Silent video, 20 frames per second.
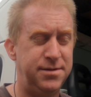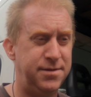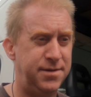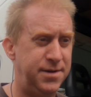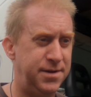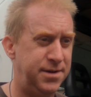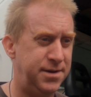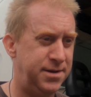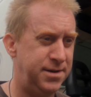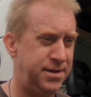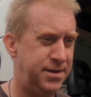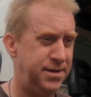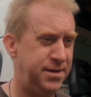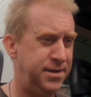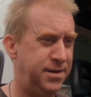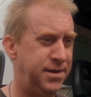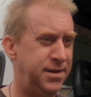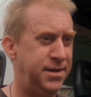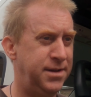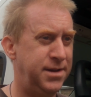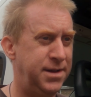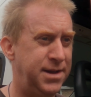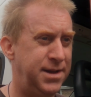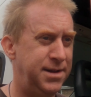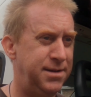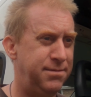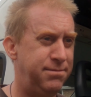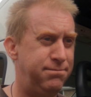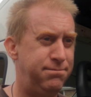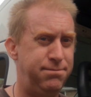Where was I? When
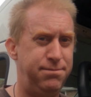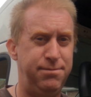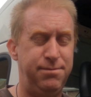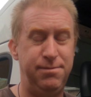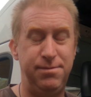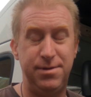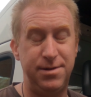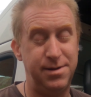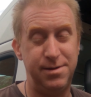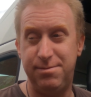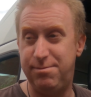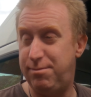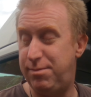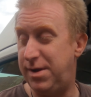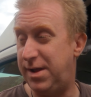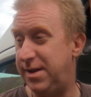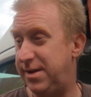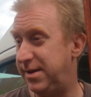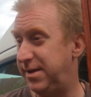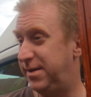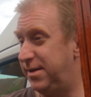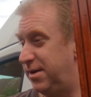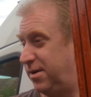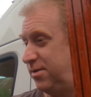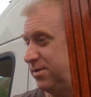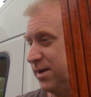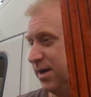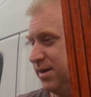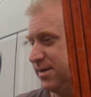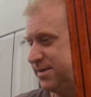did I measure it? bloody
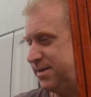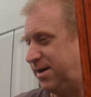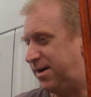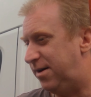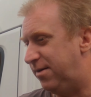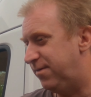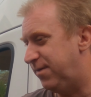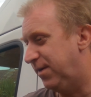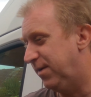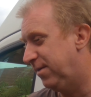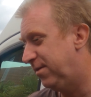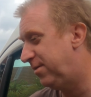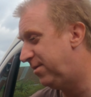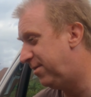can't get the staff.